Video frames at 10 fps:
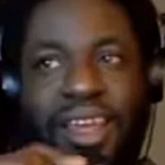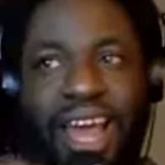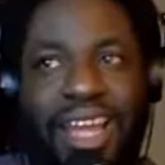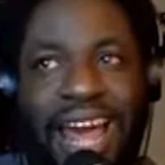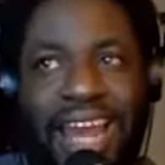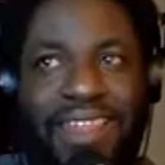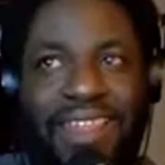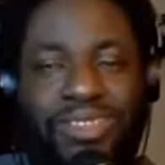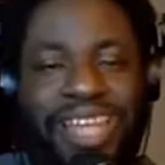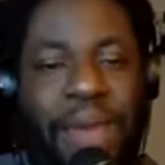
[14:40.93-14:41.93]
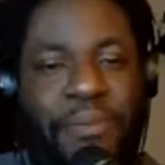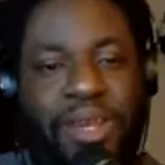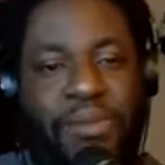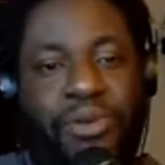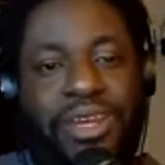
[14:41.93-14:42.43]
A lot of that was
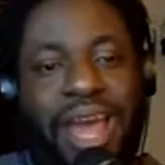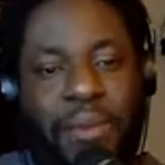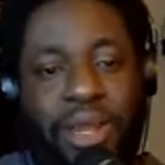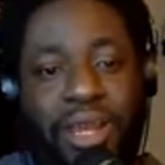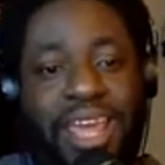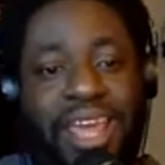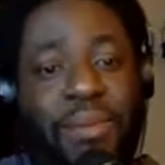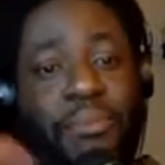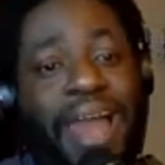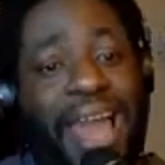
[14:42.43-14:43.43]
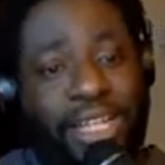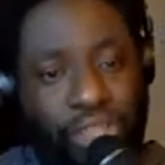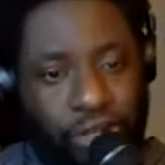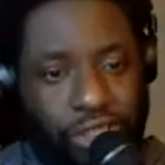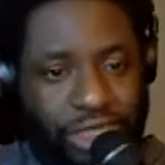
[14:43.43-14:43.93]
happening predominantly in the black
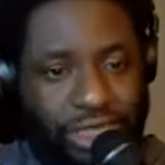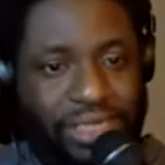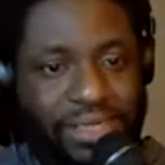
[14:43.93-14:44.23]
churches.